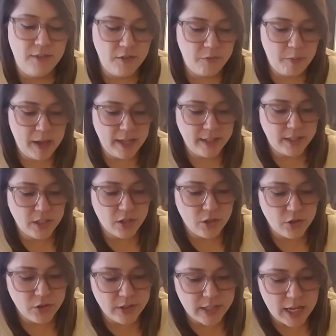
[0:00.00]

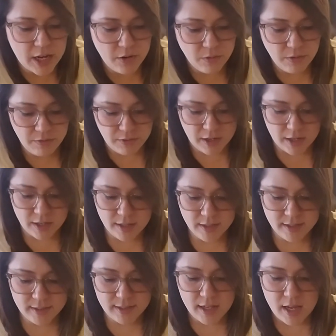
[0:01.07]
Pentacles in
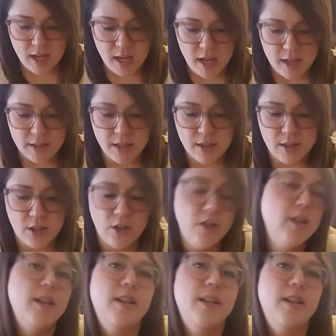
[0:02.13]
reverse. The third